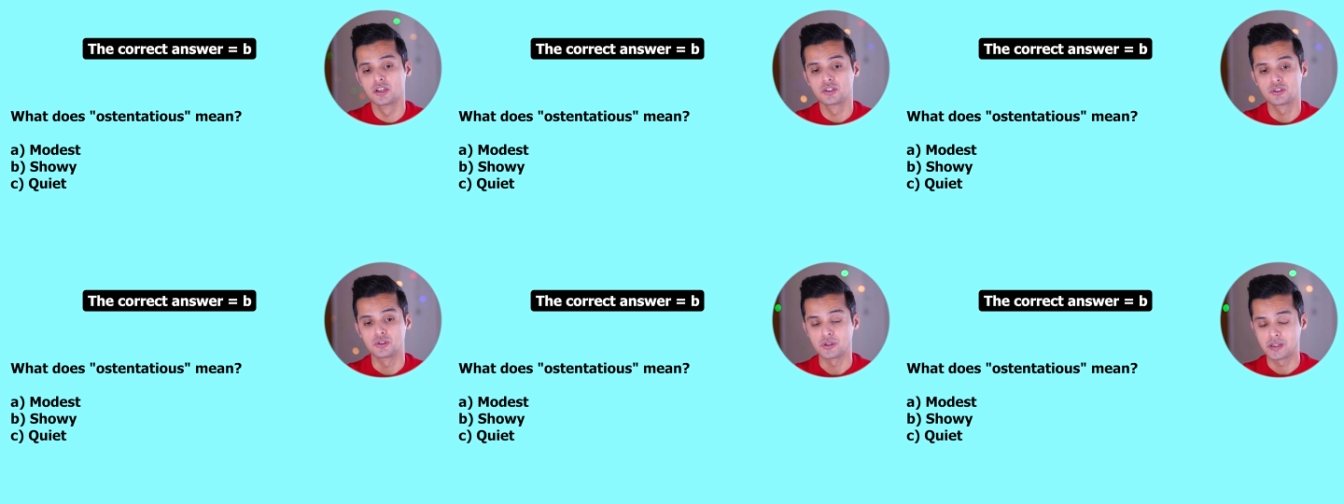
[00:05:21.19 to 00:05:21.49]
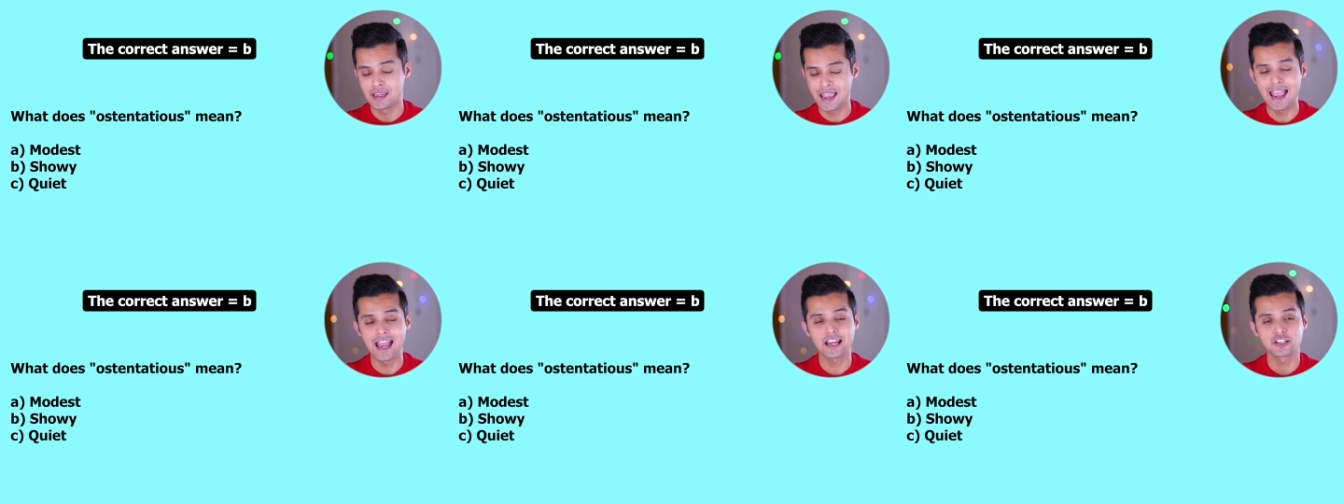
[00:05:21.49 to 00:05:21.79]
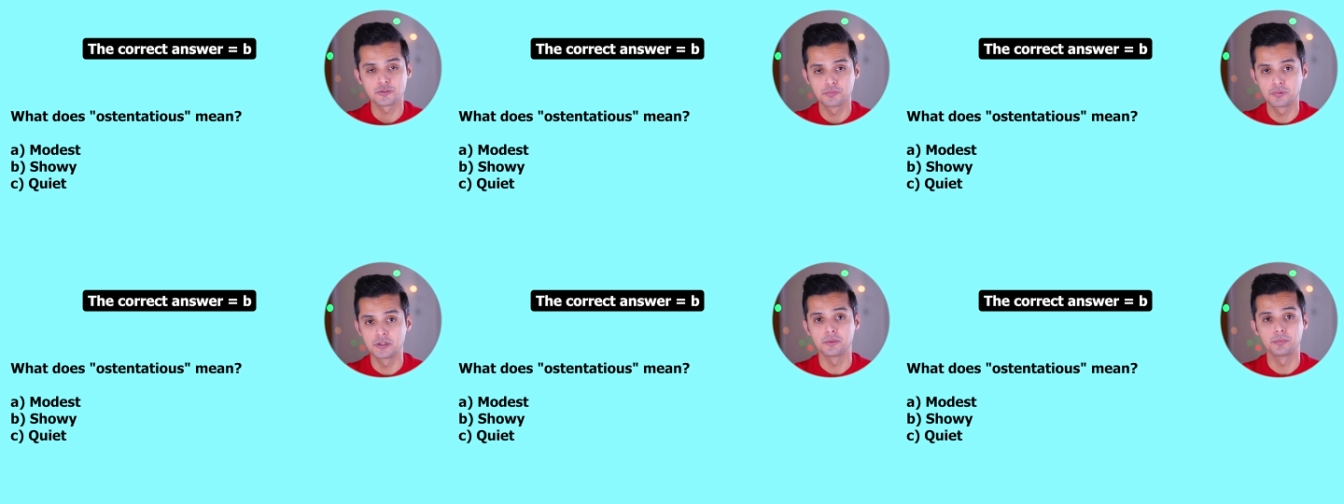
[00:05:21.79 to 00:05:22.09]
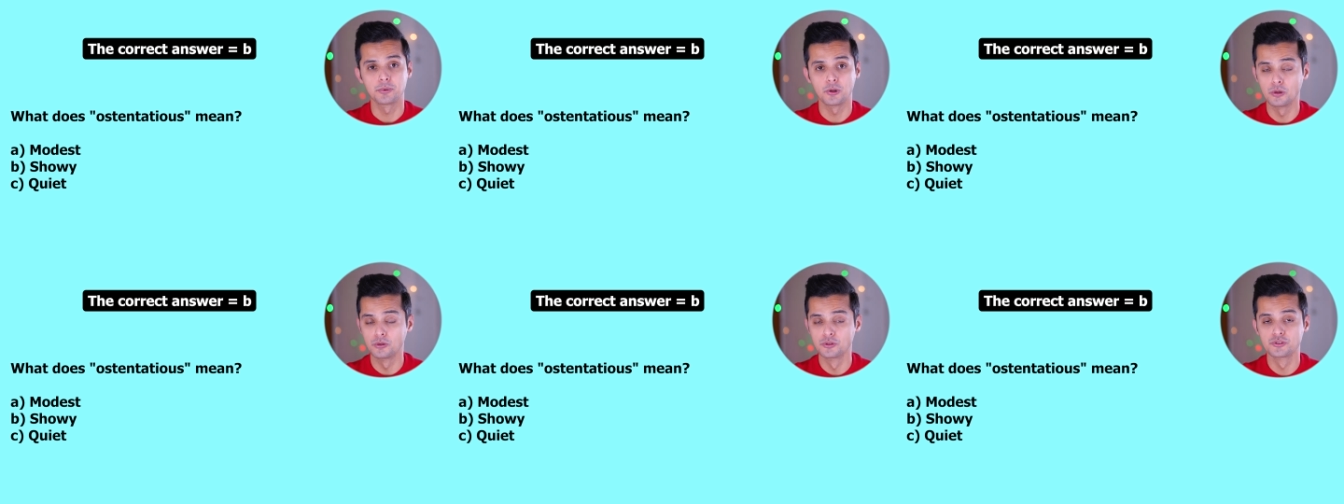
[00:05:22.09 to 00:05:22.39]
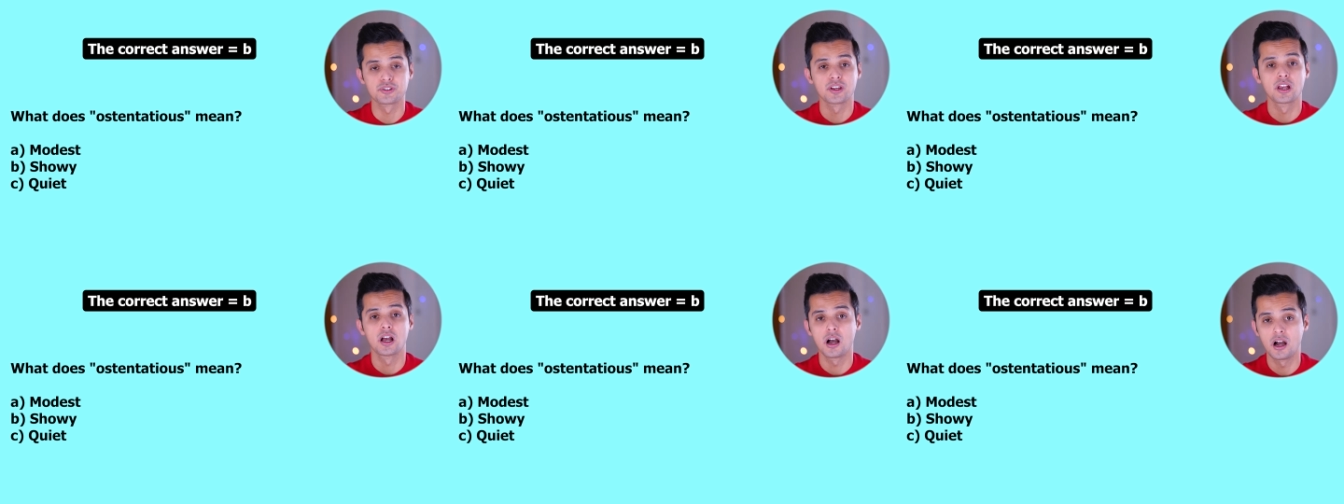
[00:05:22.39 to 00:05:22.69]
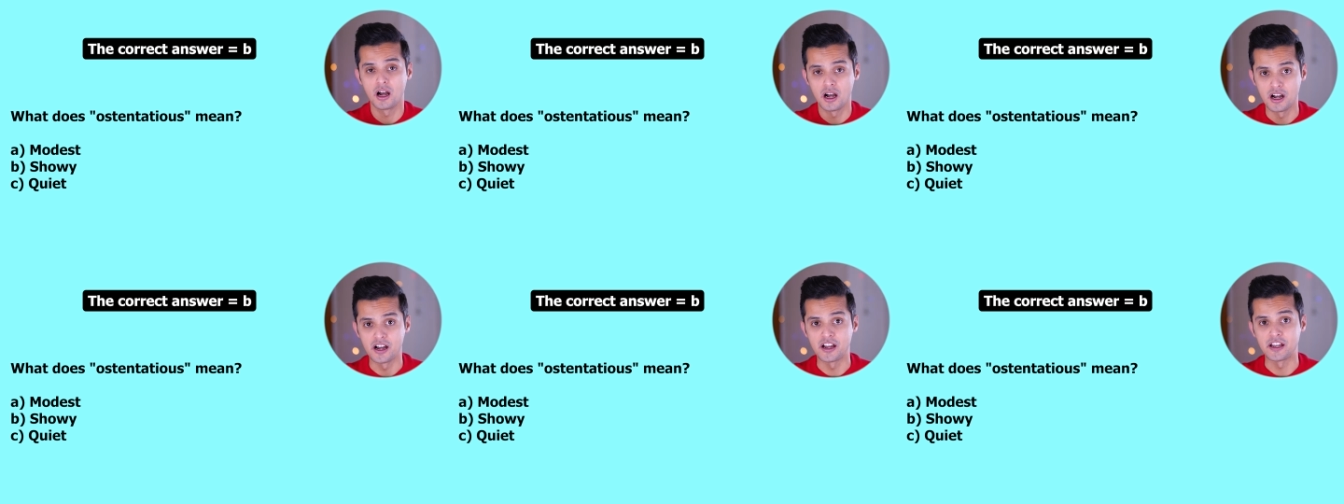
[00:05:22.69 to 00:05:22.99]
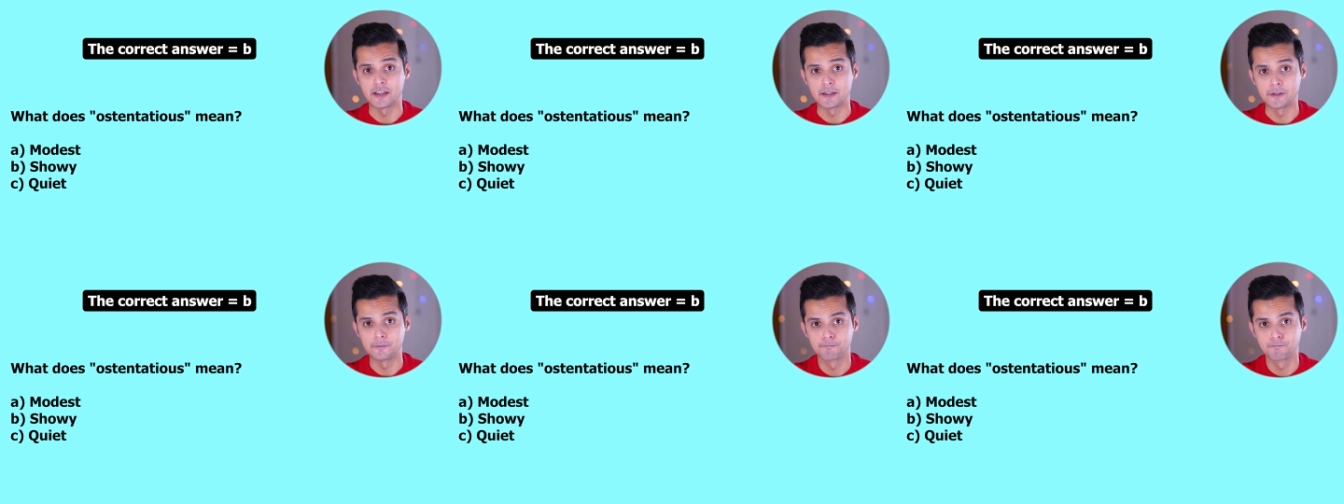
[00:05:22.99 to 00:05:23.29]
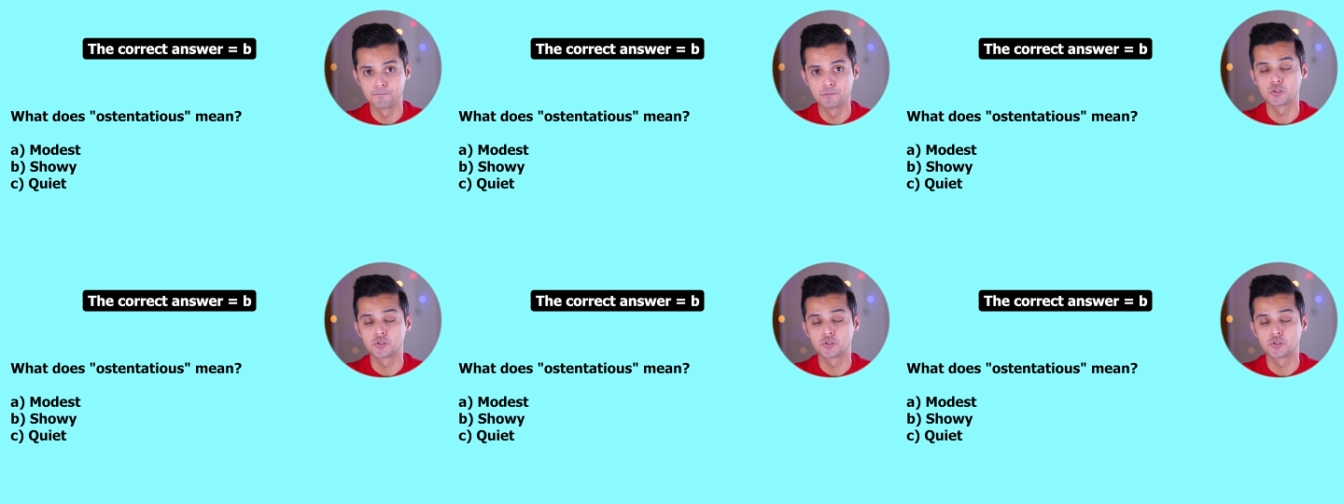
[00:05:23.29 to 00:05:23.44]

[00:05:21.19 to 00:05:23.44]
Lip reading: to catch people's eye,